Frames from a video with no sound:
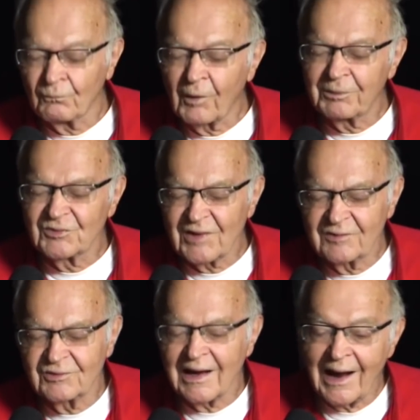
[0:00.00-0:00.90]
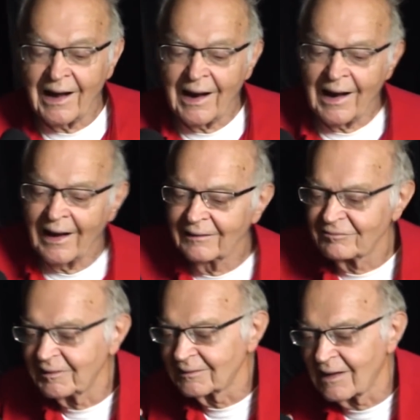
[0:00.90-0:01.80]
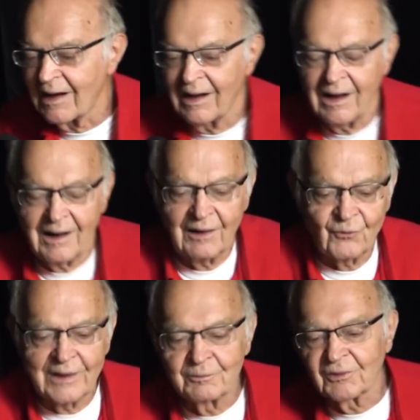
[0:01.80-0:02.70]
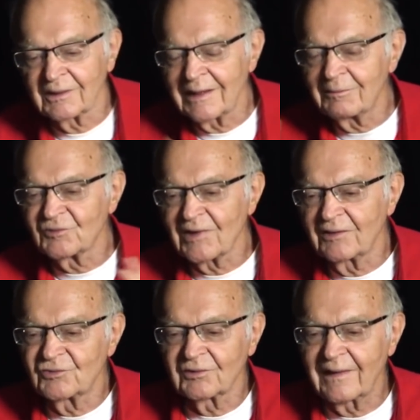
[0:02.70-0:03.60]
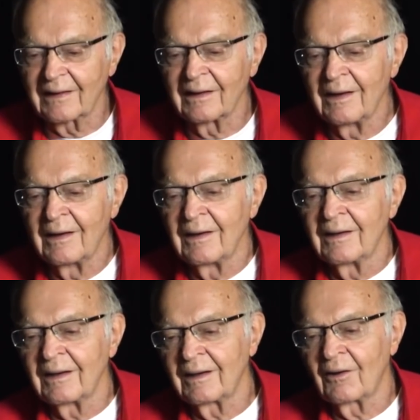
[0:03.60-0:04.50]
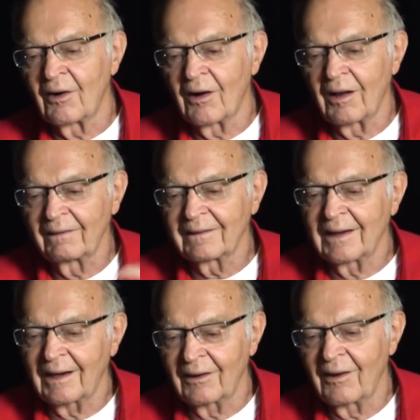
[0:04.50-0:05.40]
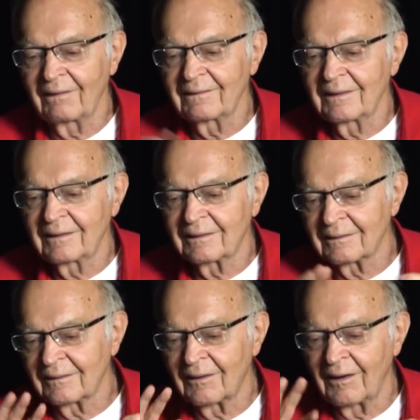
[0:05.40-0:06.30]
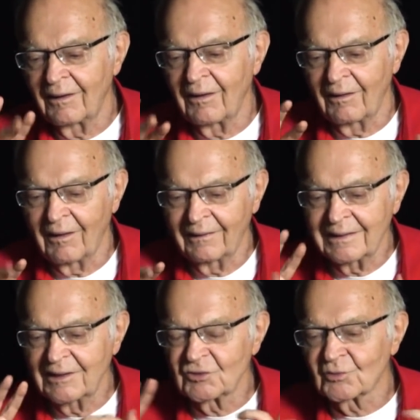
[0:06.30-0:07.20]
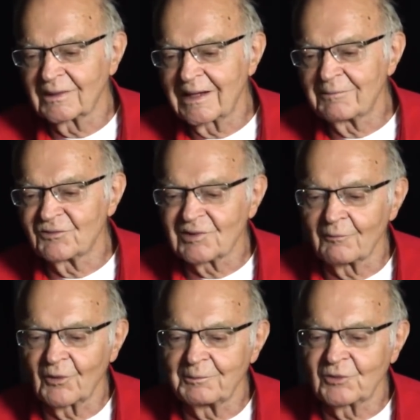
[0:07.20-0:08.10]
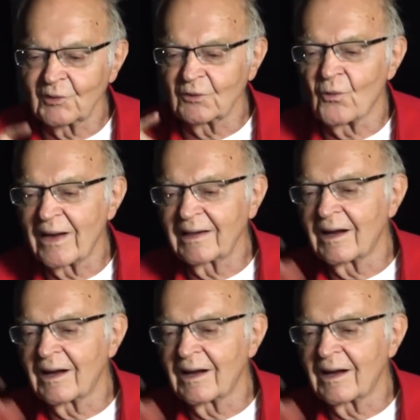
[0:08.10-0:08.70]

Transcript: More precisely, I, I had figured out a way to put labels on so that all the all the uh, uh, all the edges were labeled somewhere between one and